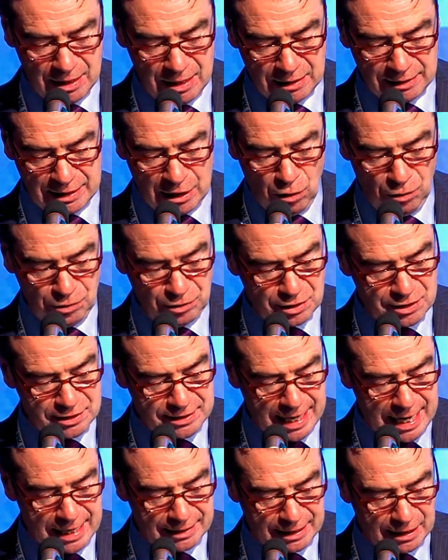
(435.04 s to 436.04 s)
They
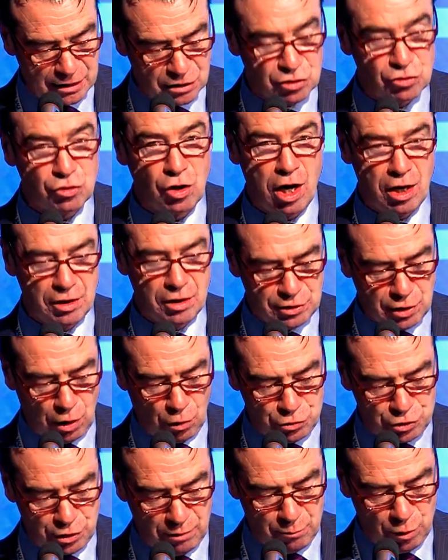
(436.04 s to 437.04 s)
understand that a strong
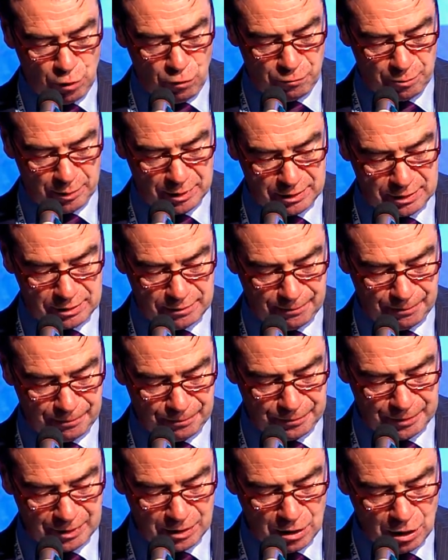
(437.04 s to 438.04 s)
social movement,
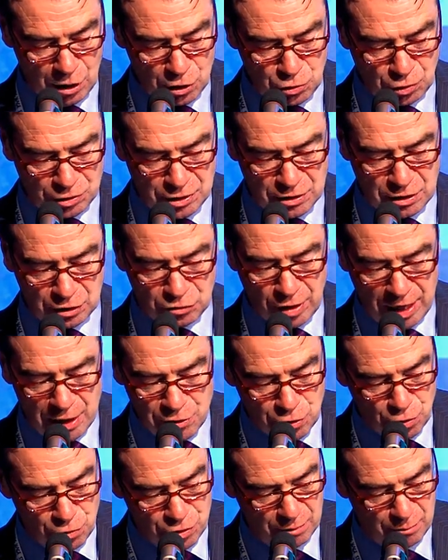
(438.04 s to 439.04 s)
such as the trade
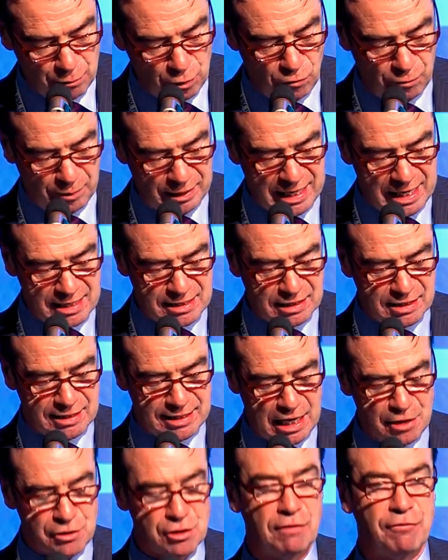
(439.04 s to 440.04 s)
union movement, is
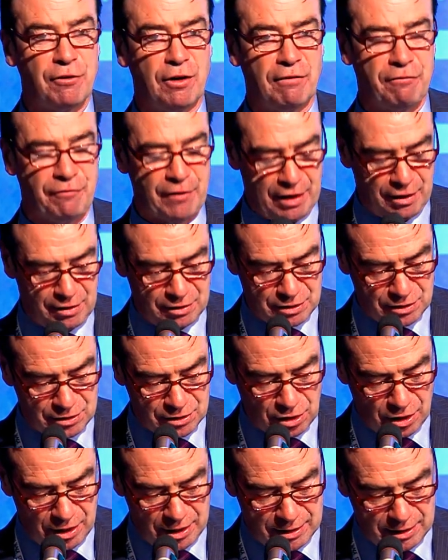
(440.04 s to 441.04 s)
essential for a fairer
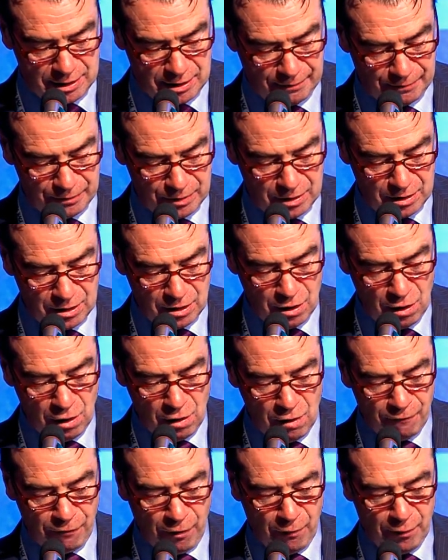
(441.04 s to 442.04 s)
society.
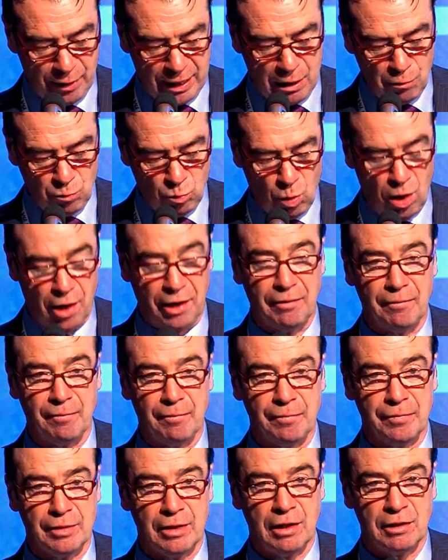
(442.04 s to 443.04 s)
For without one,
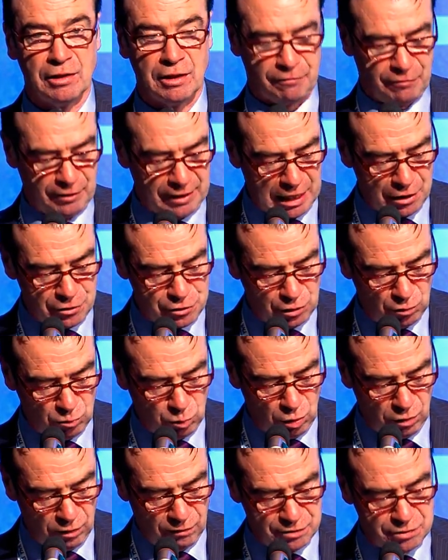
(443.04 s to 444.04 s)
the financial
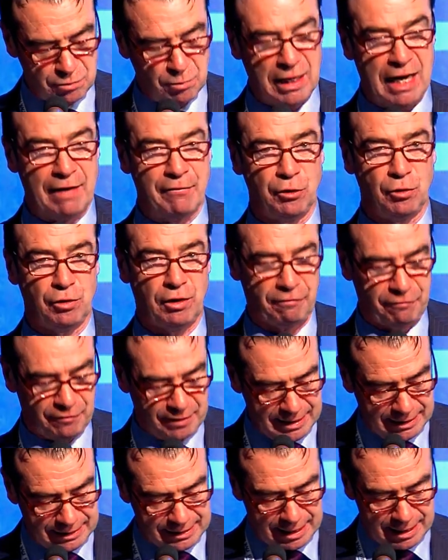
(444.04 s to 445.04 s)
wolves will have another
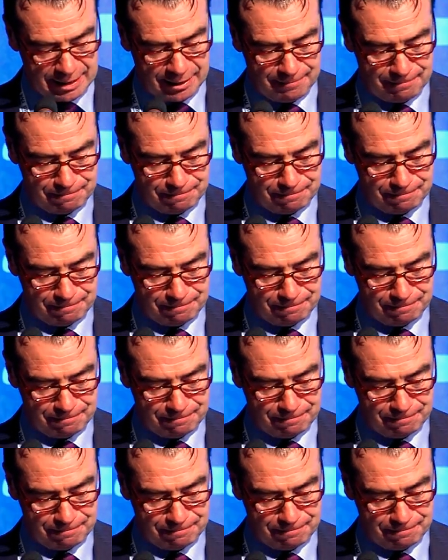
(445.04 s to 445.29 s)
field day.